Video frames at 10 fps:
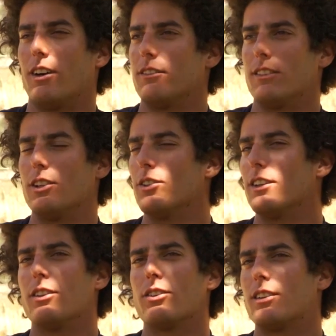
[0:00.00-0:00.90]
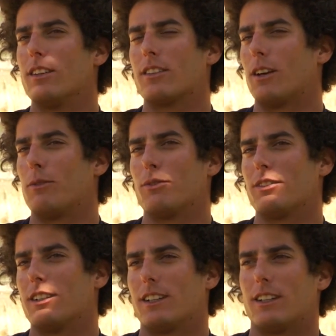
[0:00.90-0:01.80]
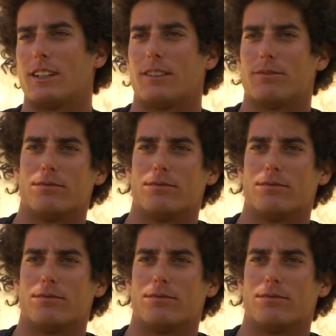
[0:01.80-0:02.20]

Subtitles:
Did you see some of the?